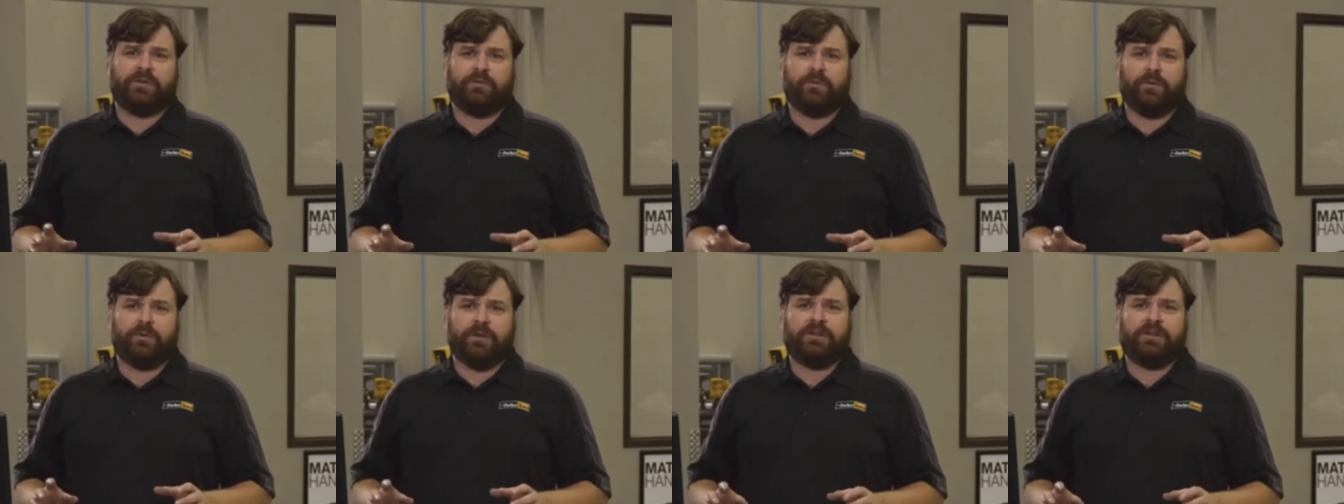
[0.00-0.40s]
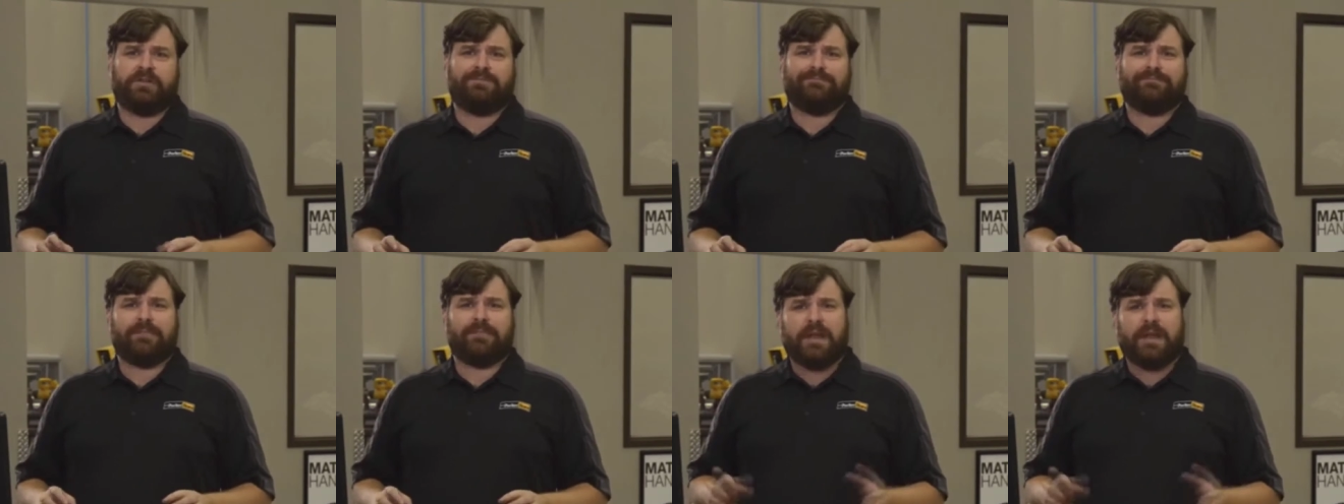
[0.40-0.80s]
twist,
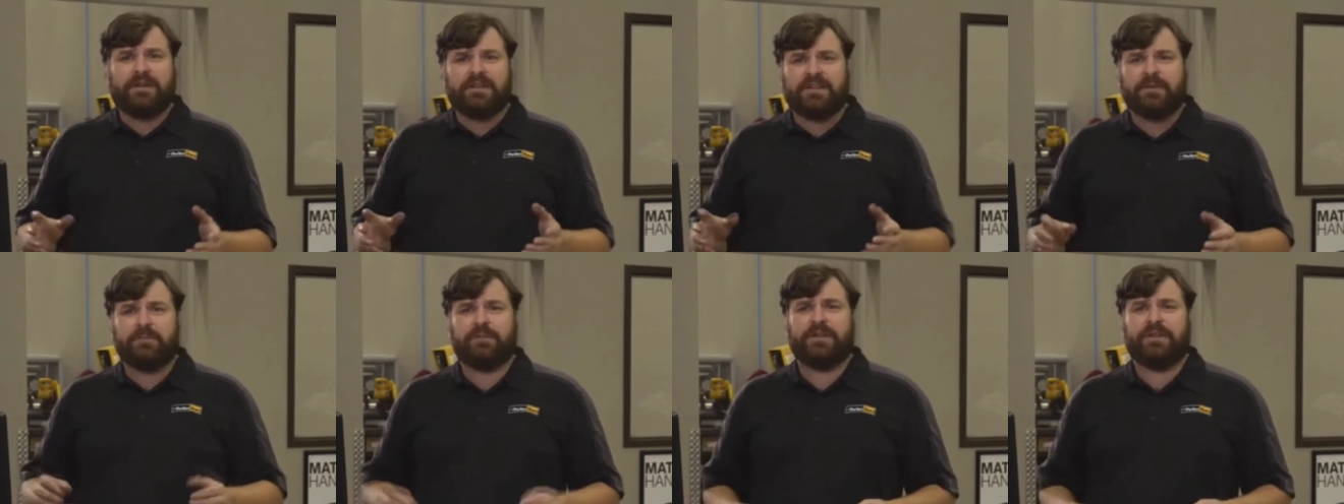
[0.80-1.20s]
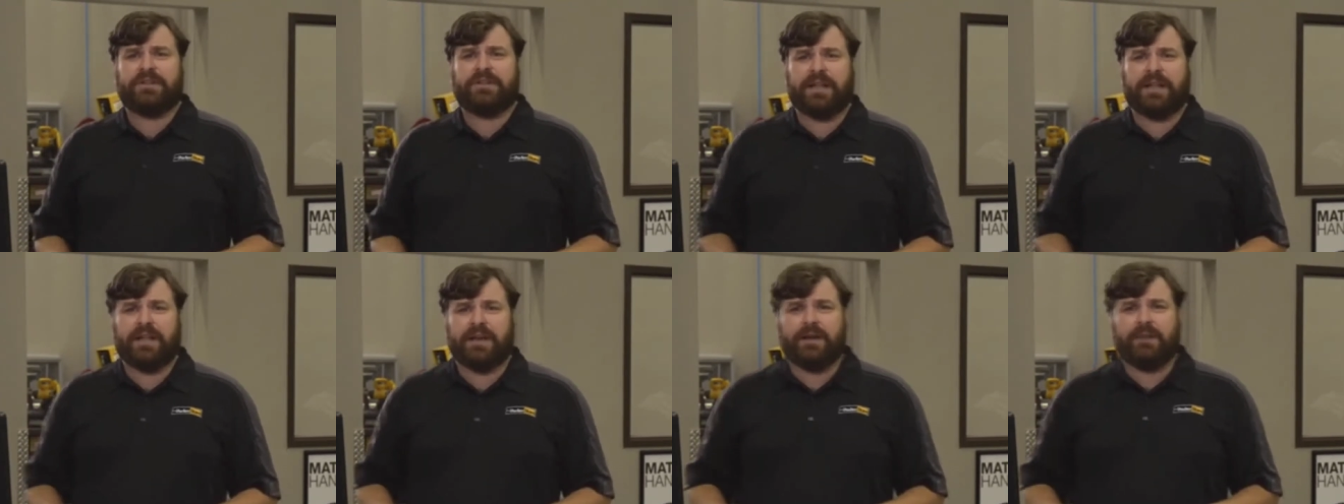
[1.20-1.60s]
and simply
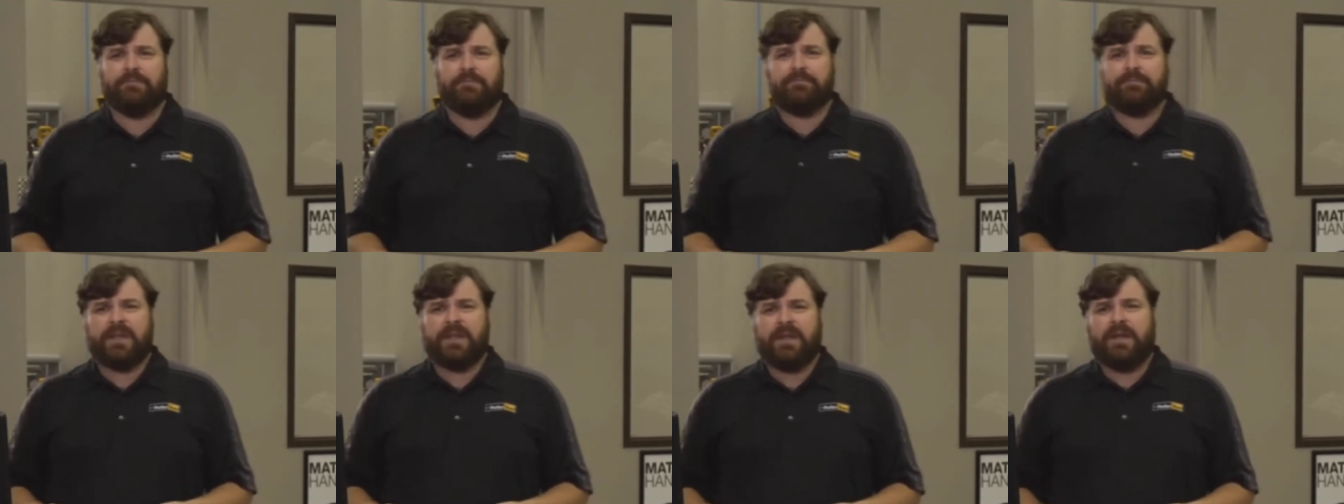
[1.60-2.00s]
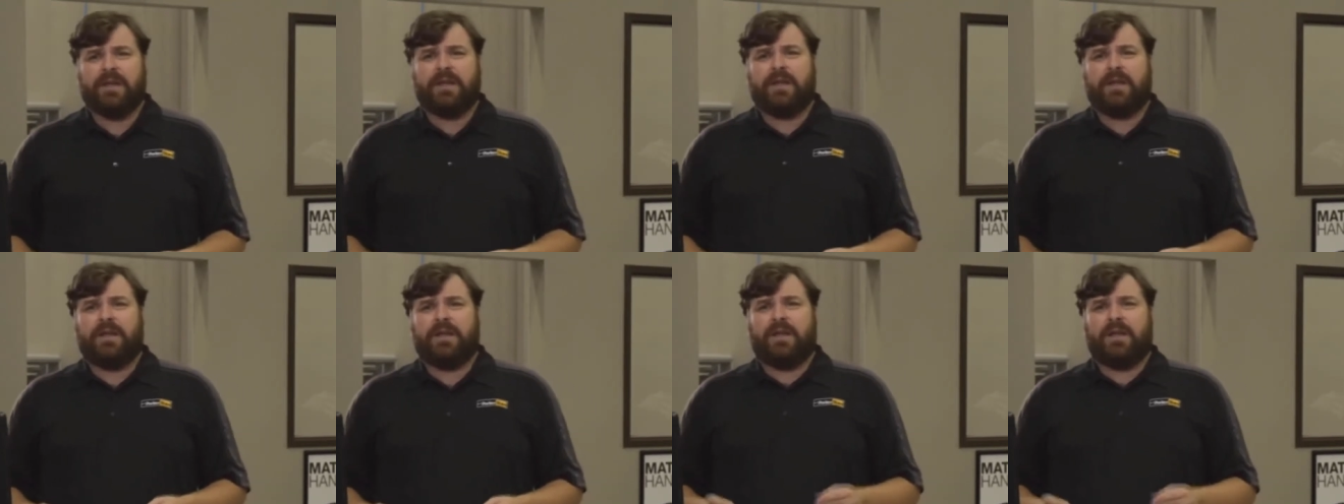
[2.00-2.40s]
stated,
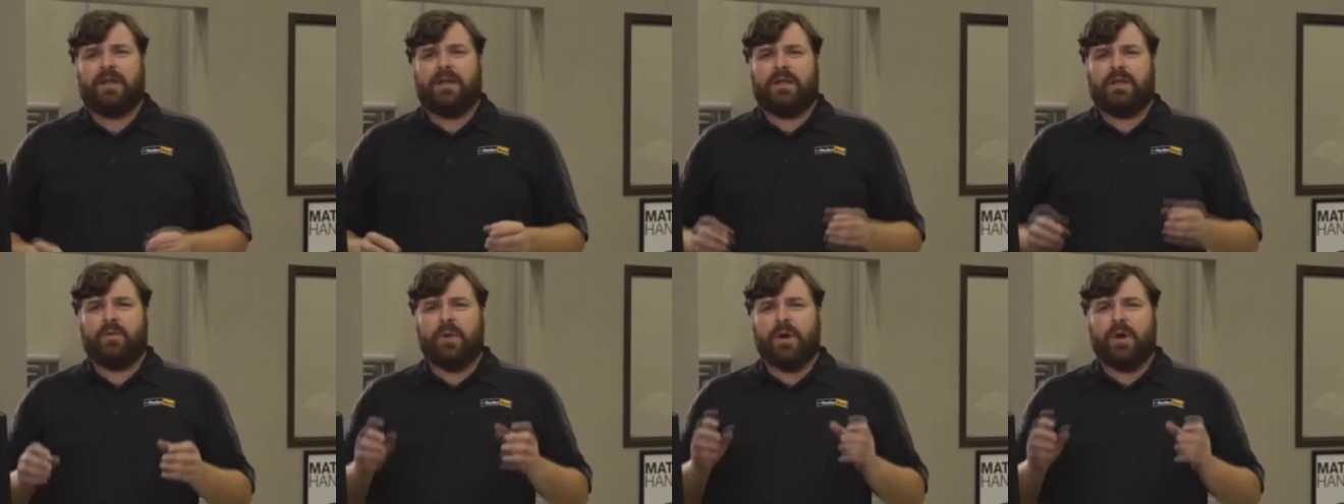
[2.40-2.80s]
you